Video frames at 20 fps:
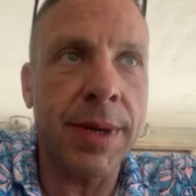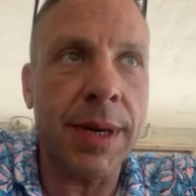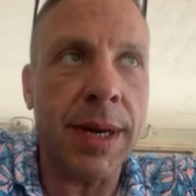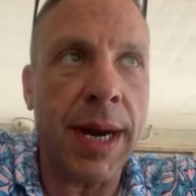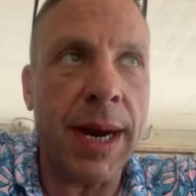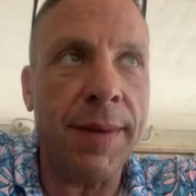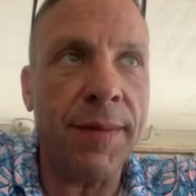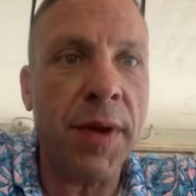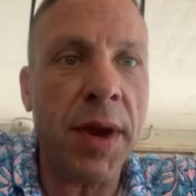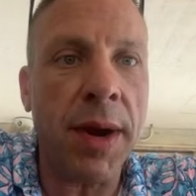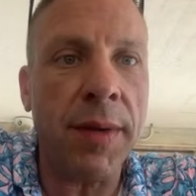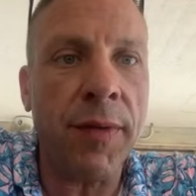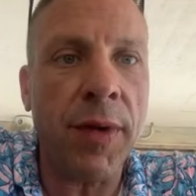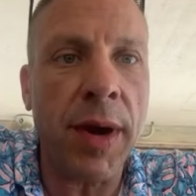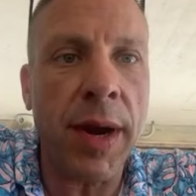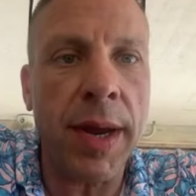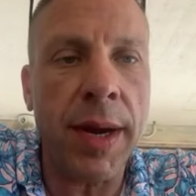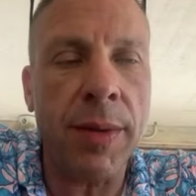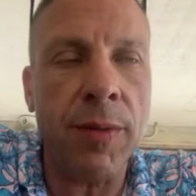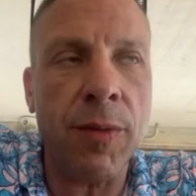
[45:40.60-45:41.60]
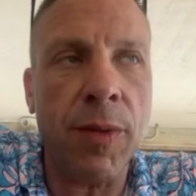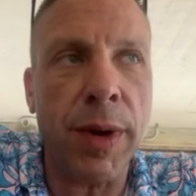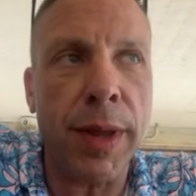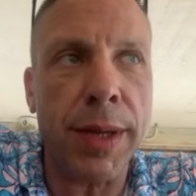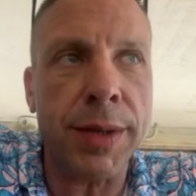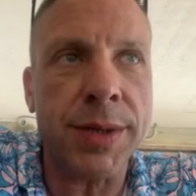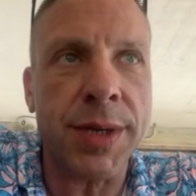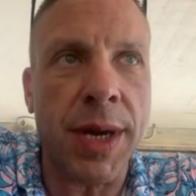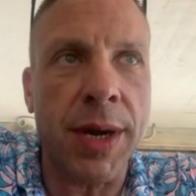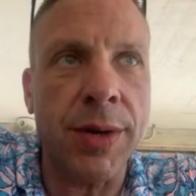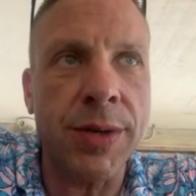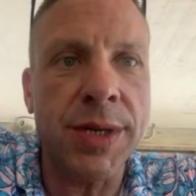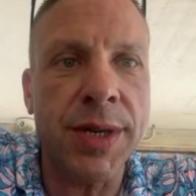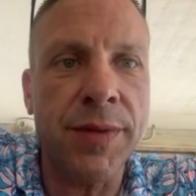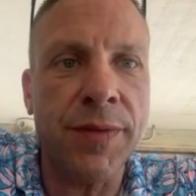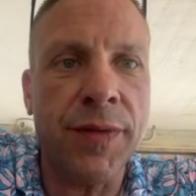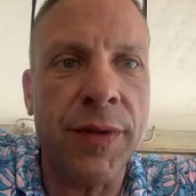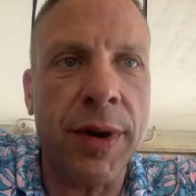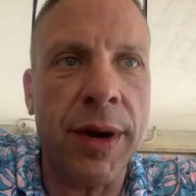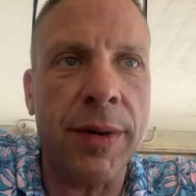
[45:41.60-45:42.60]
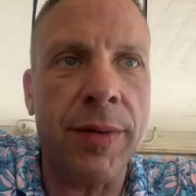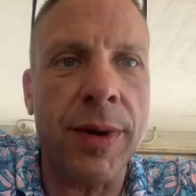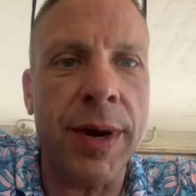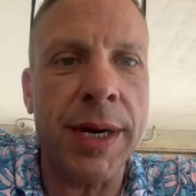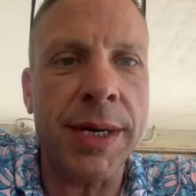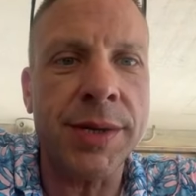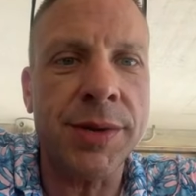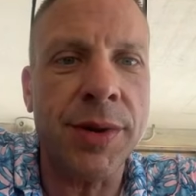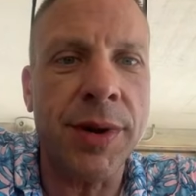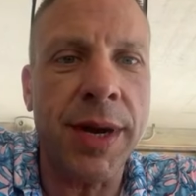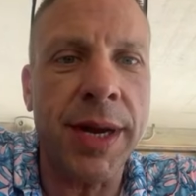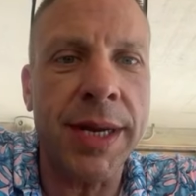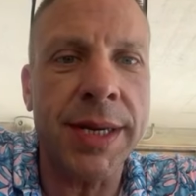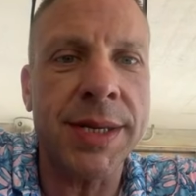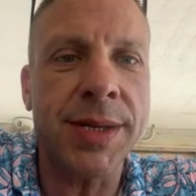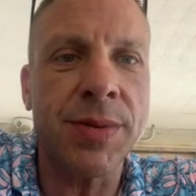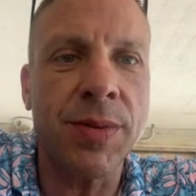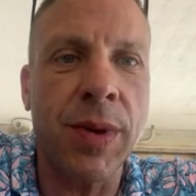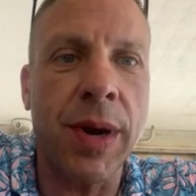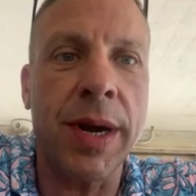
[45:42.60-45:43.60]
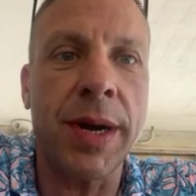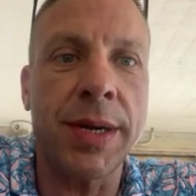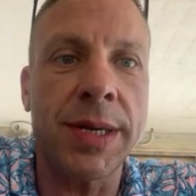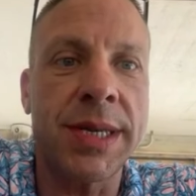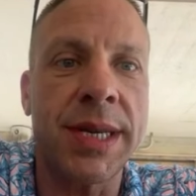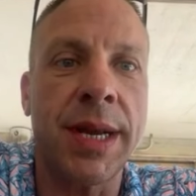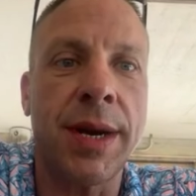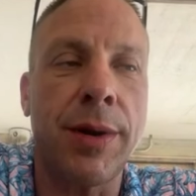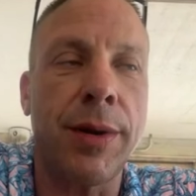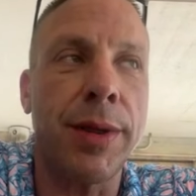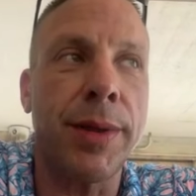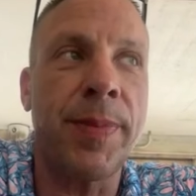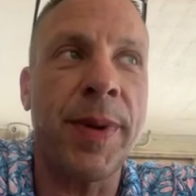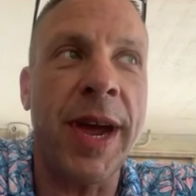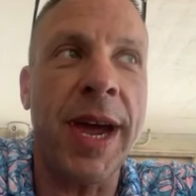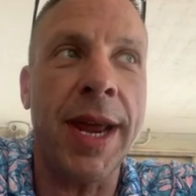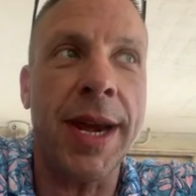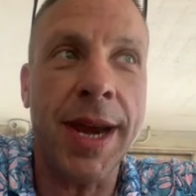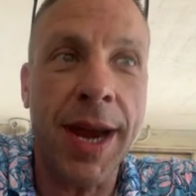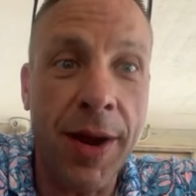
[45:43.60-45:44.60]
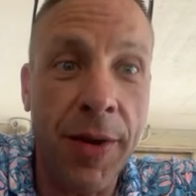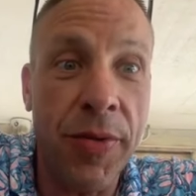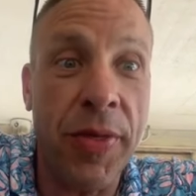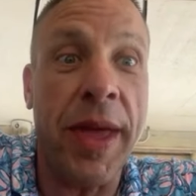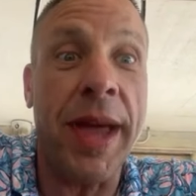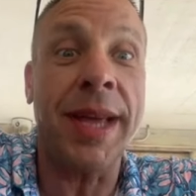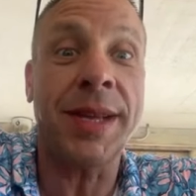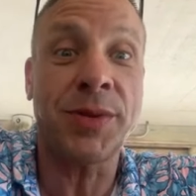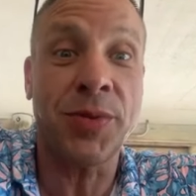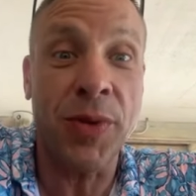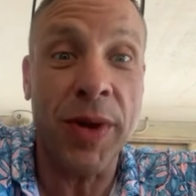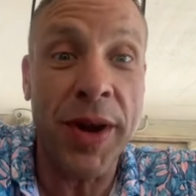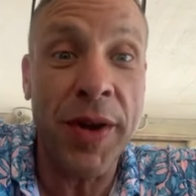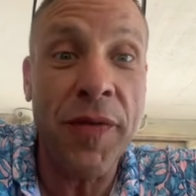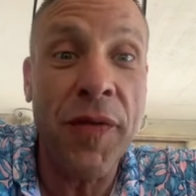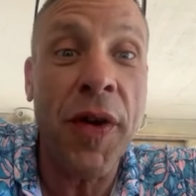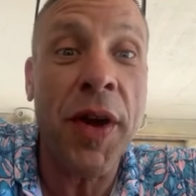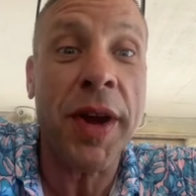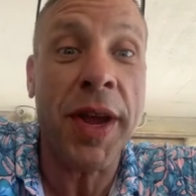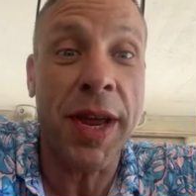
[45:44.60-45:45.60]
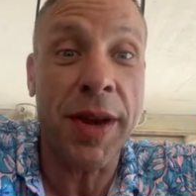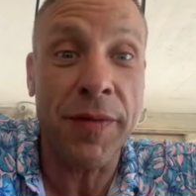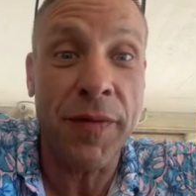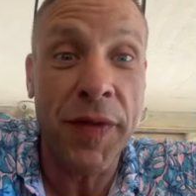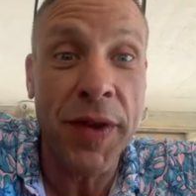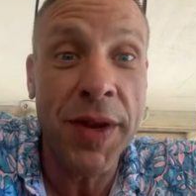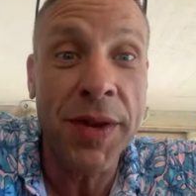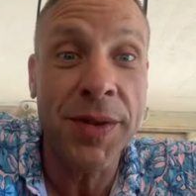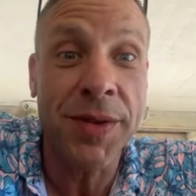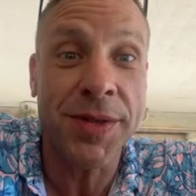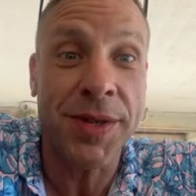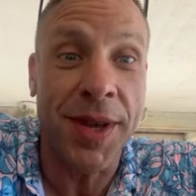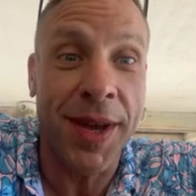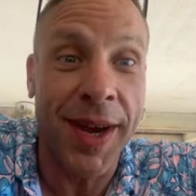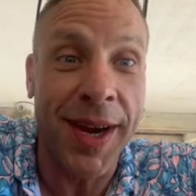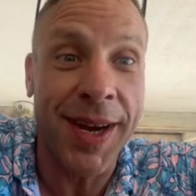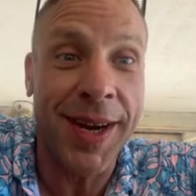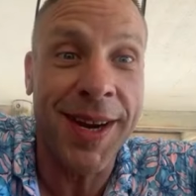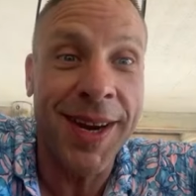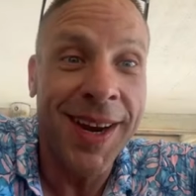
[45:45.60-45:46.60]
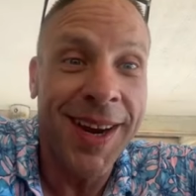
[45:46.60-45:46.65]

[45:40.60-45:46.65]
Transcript: have you ever ate at one of those oceanfront restaurants where you sit on the patio? That's what it fucking feels like.